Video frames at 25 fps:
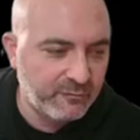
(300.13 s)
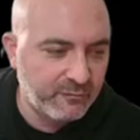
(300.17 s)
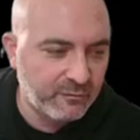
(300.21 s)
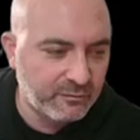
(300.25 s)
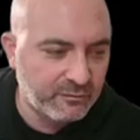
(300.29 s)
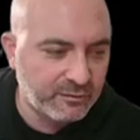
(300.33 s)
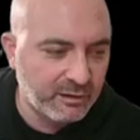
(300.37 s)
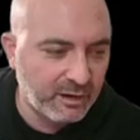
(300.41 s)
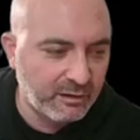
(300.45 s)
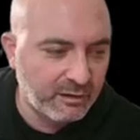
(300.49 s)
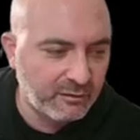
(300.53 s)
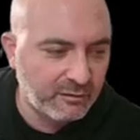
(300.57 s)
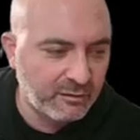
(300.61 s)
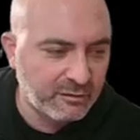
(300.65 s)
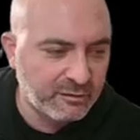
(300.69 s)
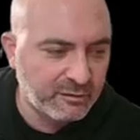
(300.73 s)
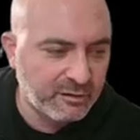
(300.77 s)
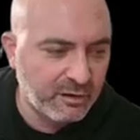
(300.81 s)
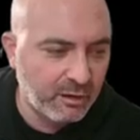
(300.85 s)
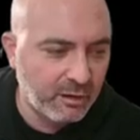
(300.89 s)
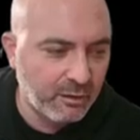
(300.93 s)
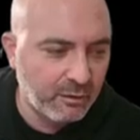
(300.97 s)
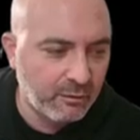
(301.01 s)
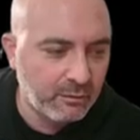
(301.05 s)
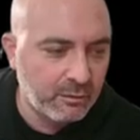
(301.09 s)
to Cyrus.
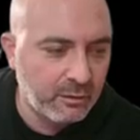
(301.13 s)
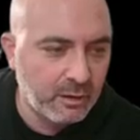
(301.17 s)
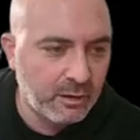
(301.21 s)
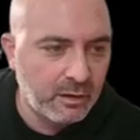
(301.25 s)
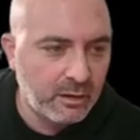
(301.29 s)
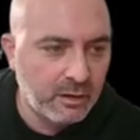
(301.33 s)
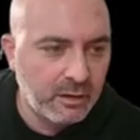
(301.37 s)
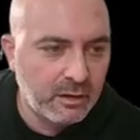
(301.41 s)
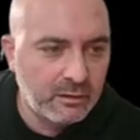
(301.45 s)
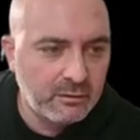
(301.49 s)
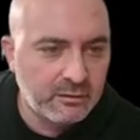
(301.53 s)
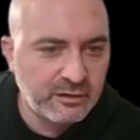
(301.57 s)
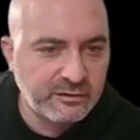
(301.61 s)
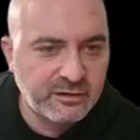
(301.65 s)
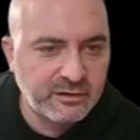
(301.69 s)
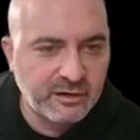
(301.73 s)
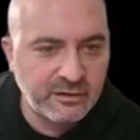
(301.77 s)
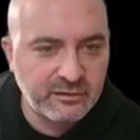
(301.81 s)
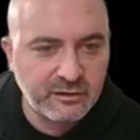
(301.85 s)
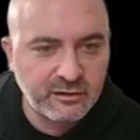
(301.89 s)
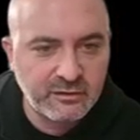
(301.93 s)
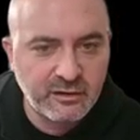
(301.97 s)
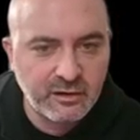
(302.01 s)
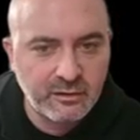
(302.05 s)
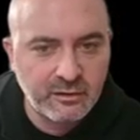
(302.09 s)
So let's get
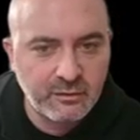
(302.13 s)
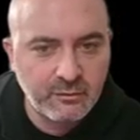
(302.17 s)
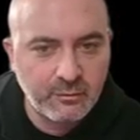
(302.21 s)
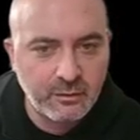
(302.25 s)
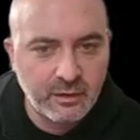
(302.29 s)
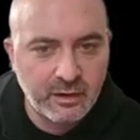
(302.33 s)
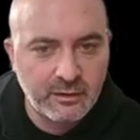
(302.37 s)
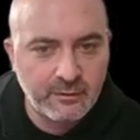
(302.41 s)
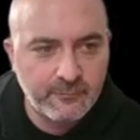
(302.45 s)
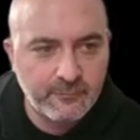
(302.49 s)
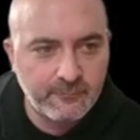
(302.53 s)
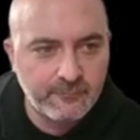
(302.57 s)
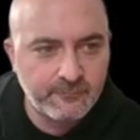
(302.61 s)
this underway.